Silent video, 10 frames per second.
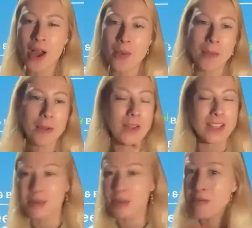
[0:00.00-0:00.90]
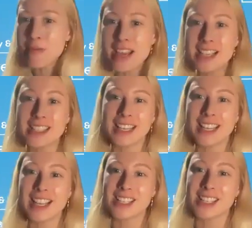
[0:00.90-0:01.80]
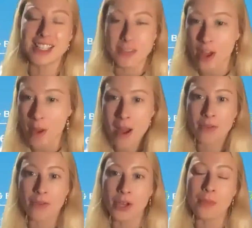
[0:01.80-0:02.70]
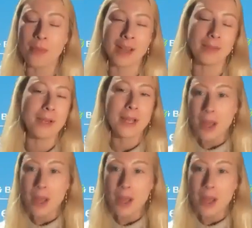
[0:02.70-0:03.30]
and we've had some amazing case studies that have come out of them and